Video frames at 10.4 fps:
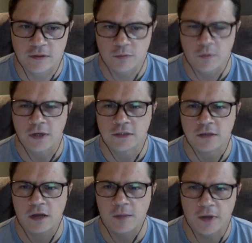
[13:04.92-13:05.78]
we're going to
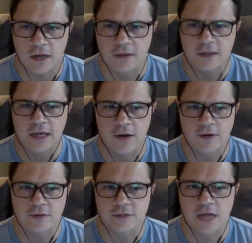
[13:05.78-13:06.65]
talk about how the
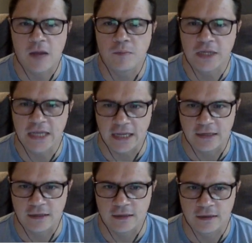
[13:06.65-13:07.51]
character is
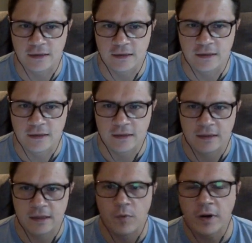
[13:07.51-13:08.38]
complicated,
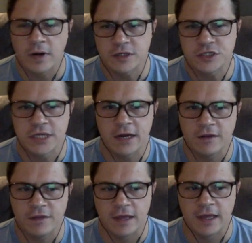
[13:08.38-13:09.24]
and we're going to share
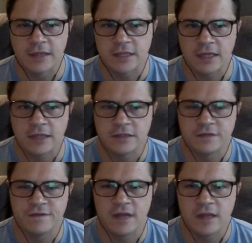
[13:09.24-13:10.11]
things and
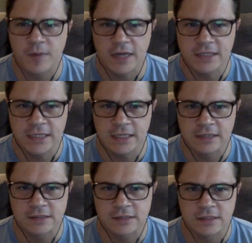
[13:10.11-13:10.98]
develop
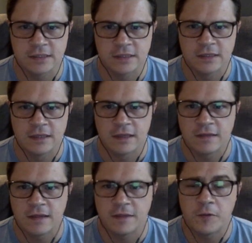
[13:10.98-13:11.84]
ideas
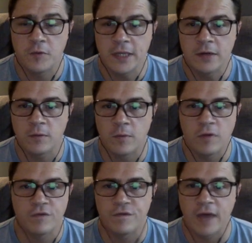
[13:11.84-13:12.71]
that the reader
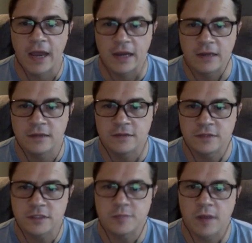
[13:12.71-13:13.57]
won't find
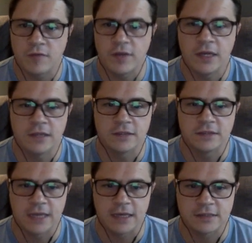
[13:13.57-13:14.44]
just by reading the
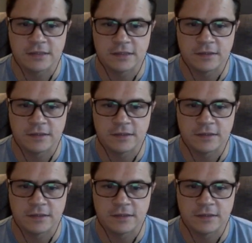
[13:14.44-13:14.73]
text.